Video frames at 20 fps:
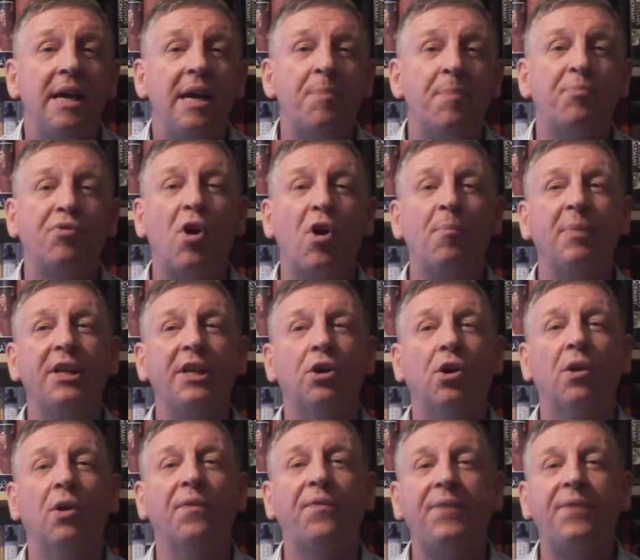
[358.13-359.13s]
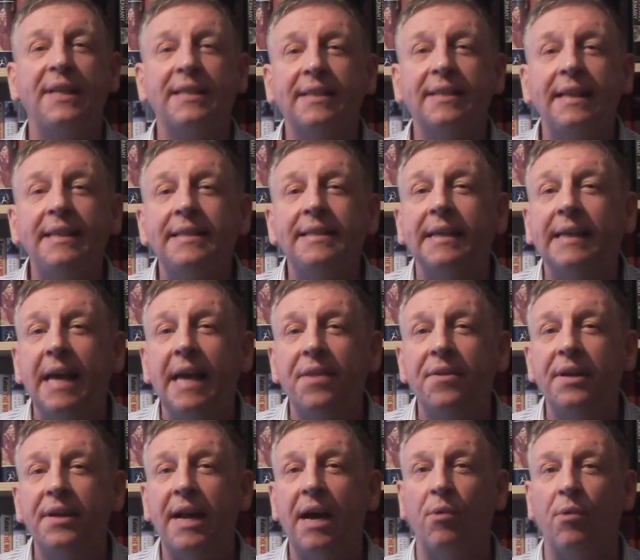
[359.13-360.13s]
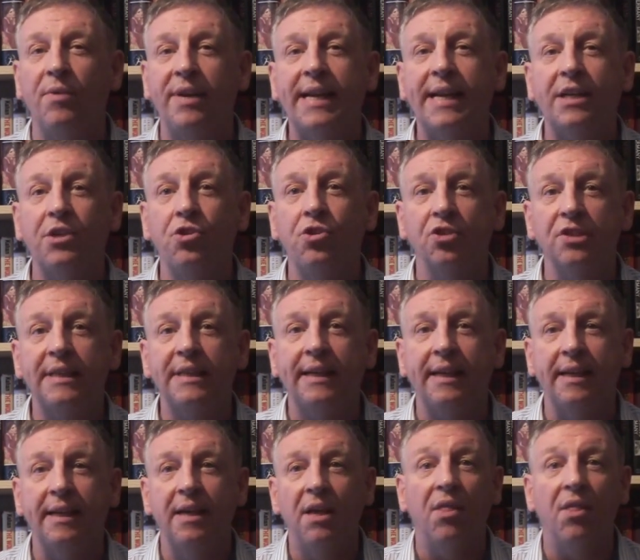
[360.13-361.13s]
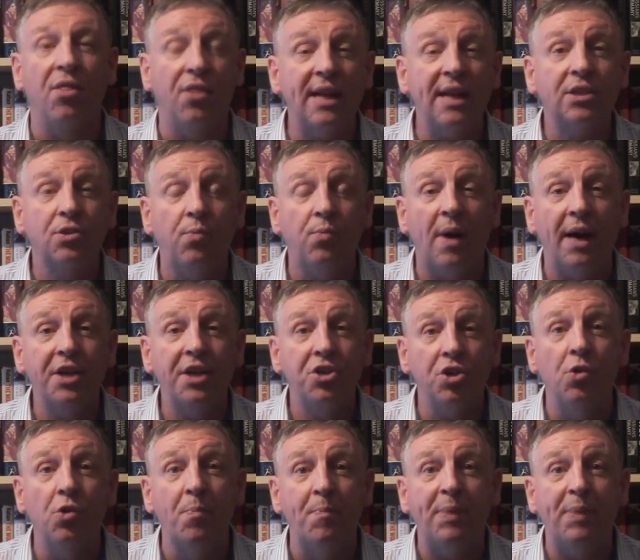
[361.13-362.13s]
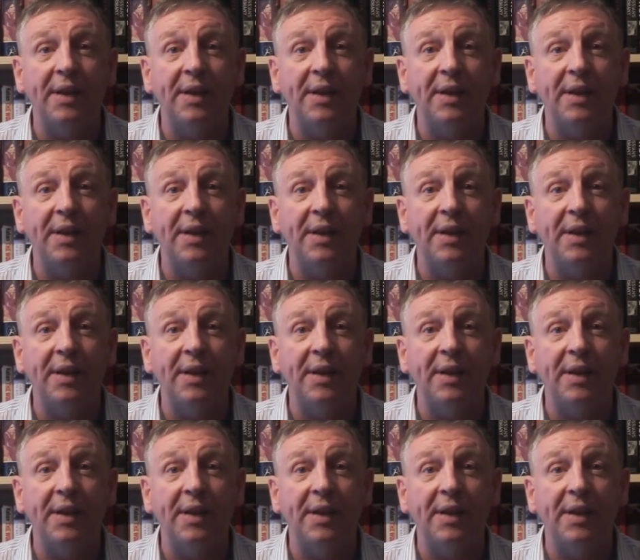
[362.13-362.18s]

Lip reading: it probably all fits in together now, Nick, doesn't it? That's why Joe